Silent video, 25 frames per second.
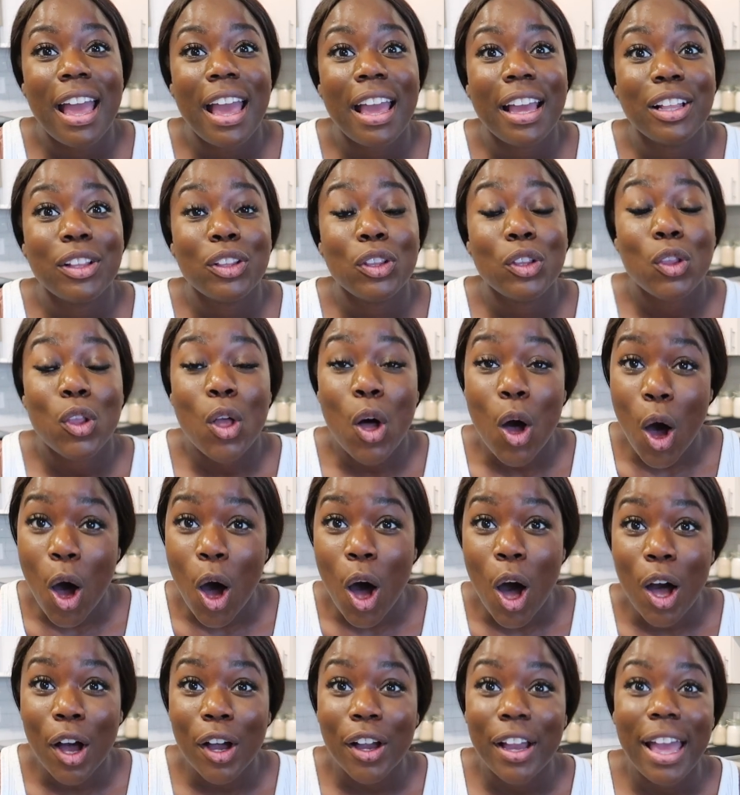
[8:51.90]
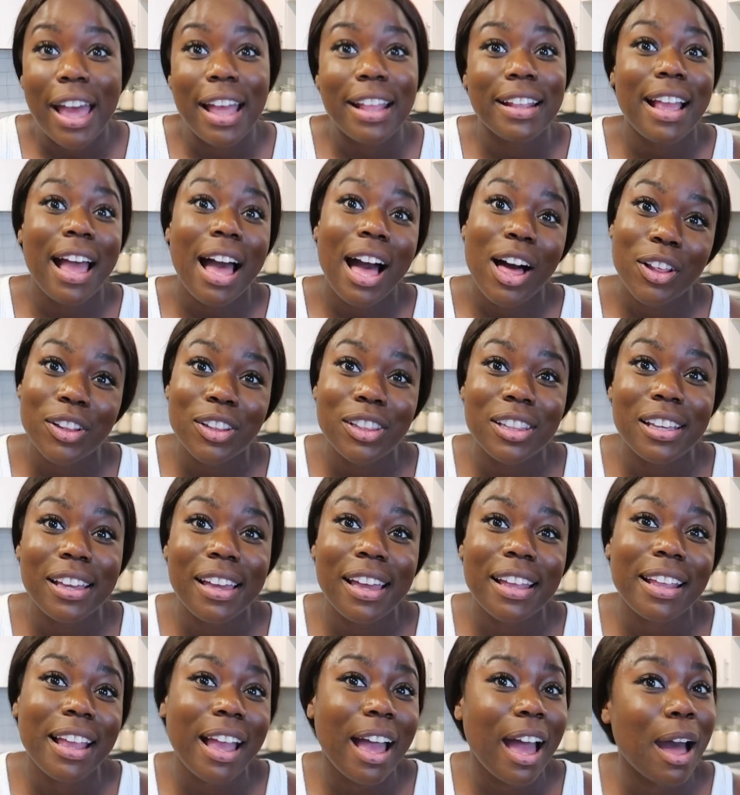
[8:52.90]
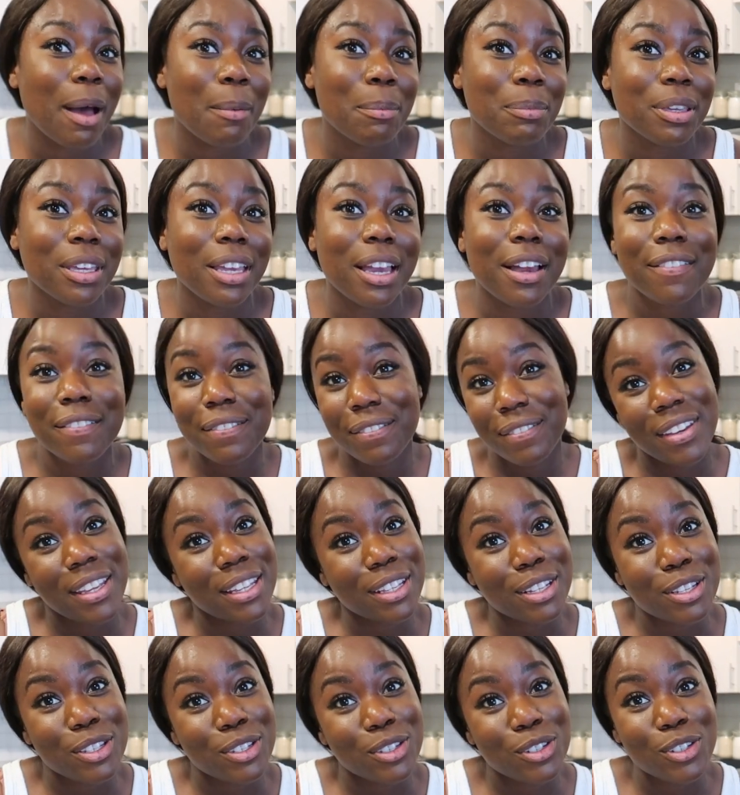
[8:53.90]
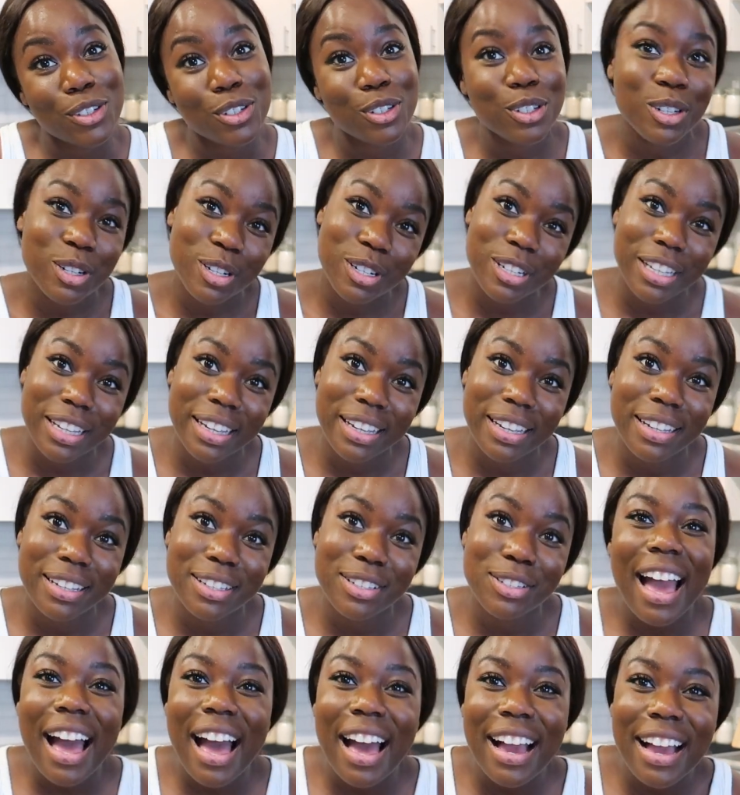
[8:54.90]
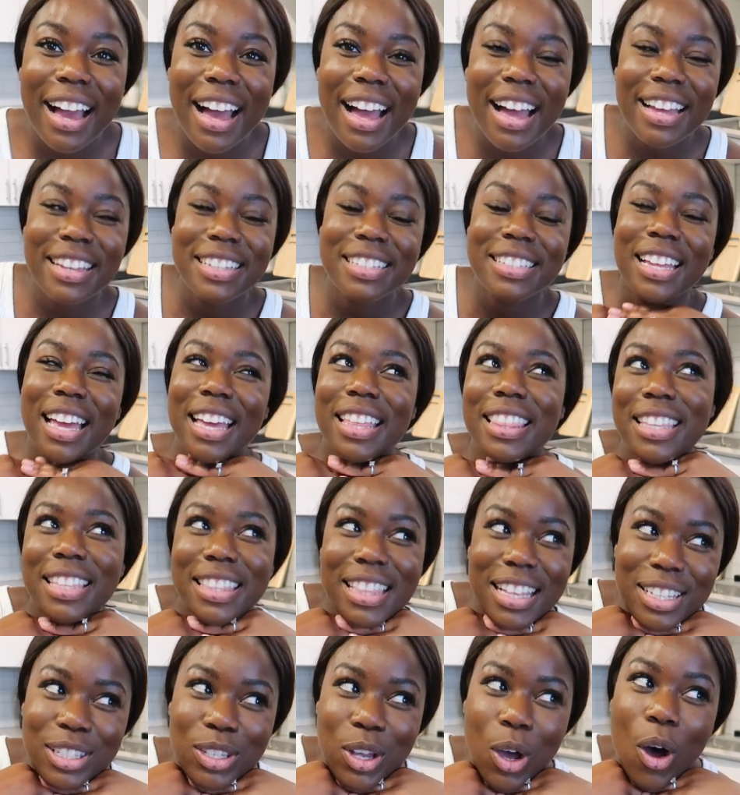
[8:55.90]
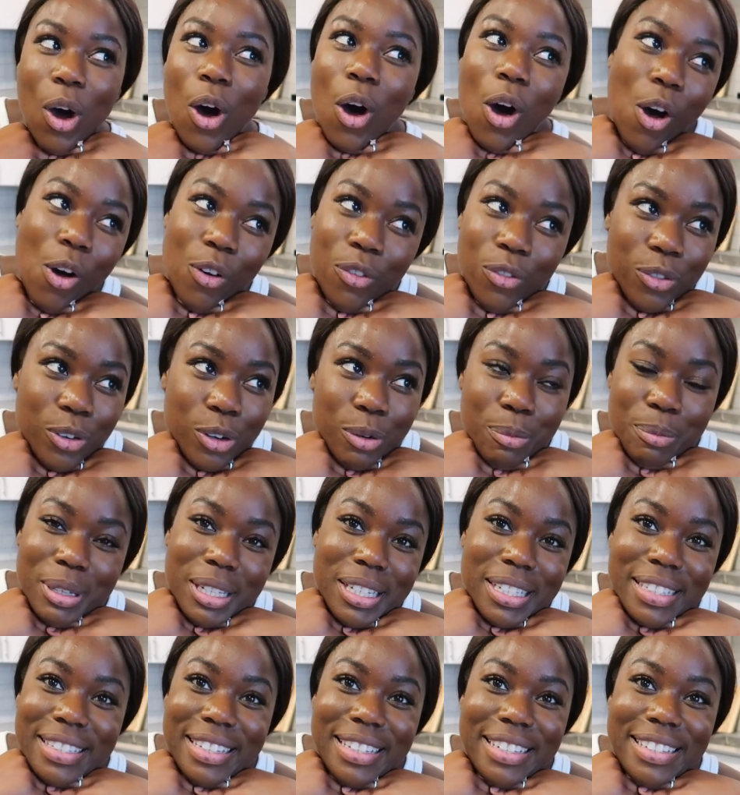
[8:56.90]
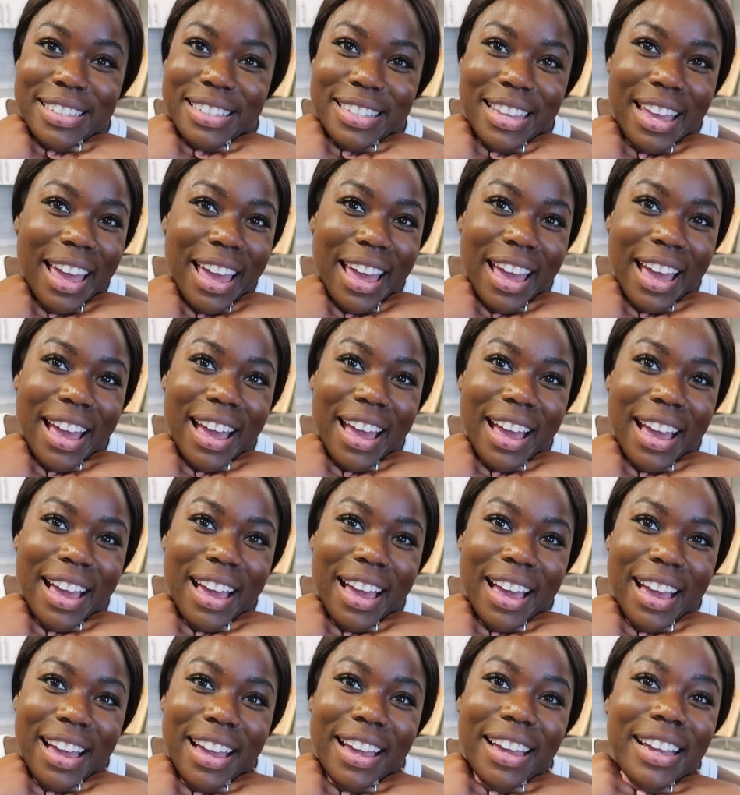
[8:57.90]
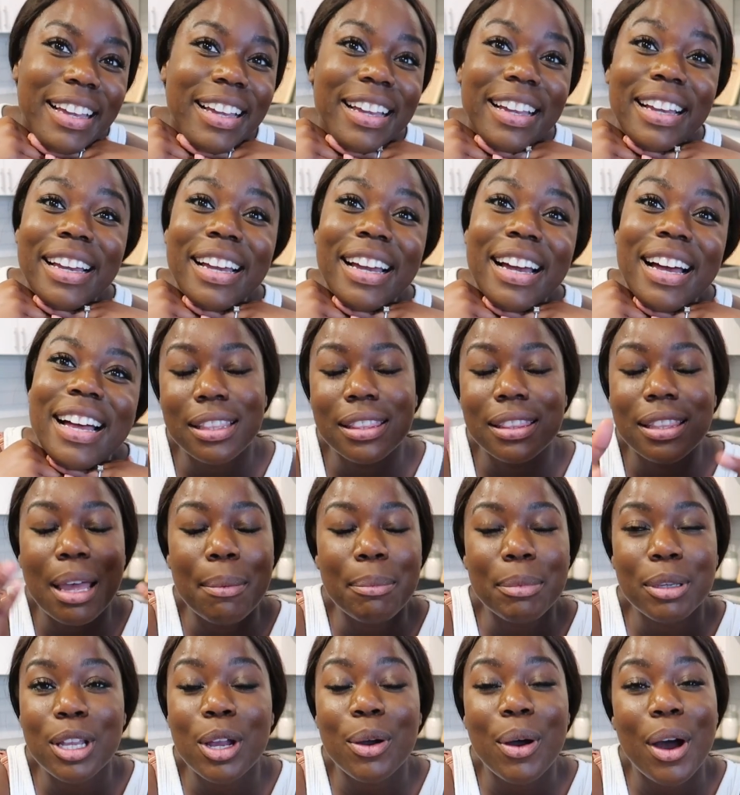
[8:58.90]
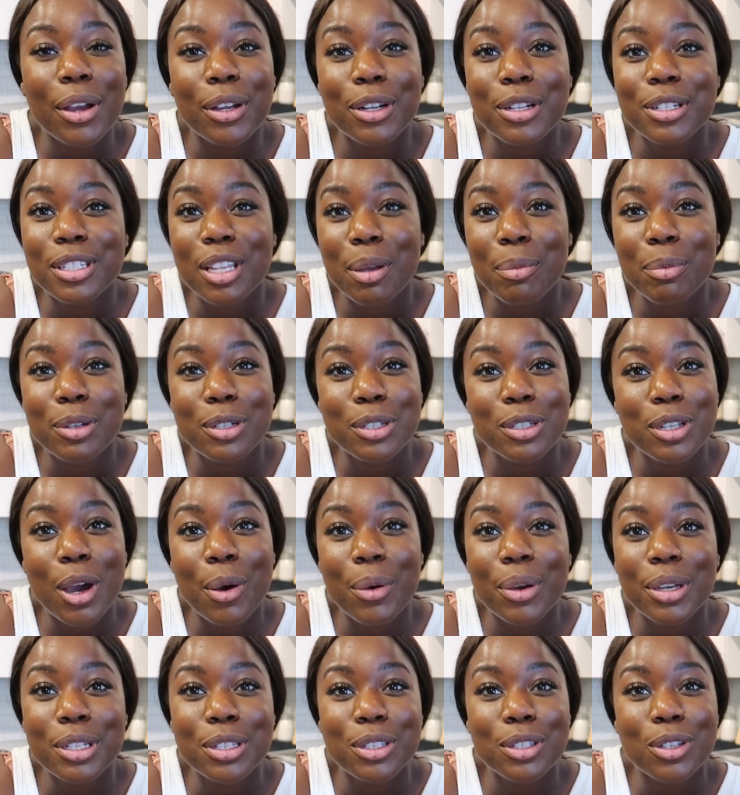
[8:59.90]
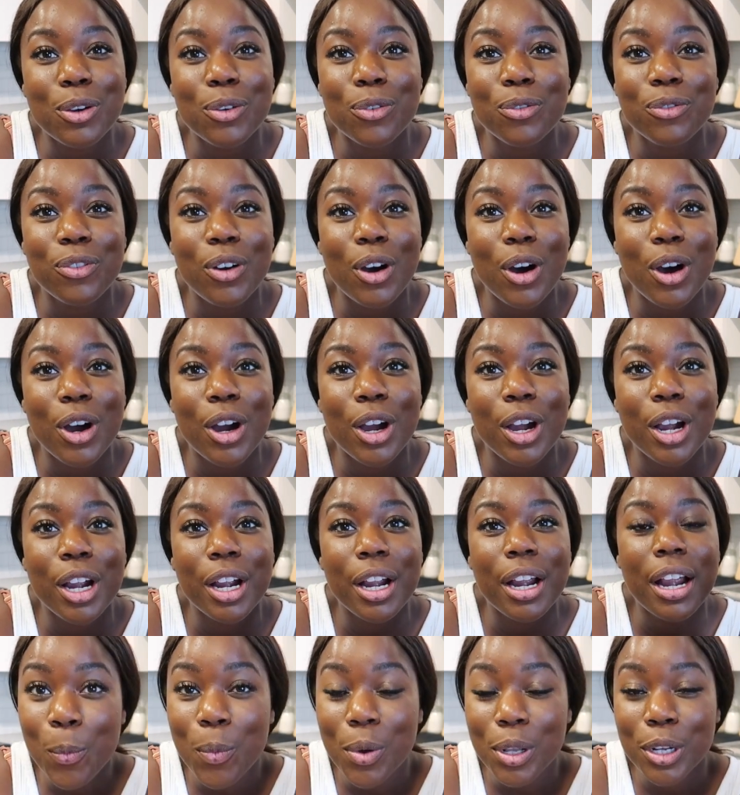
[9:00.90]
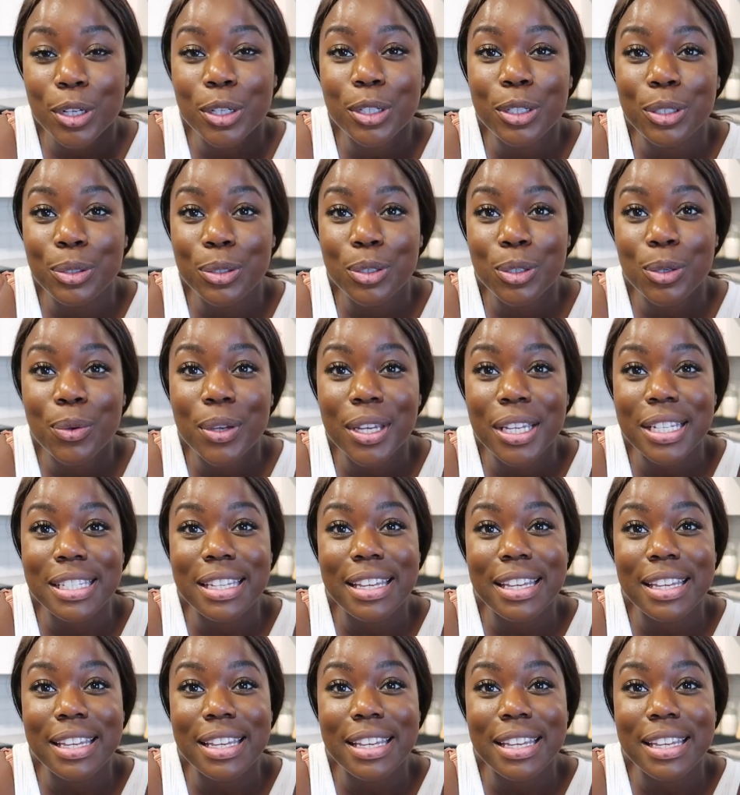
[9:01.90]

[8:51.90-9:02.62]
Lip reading: a long and healthy and happy fitness journey. Yeah, guys, I think that's all for me today. Let me know how your summer's going so far. What are you doing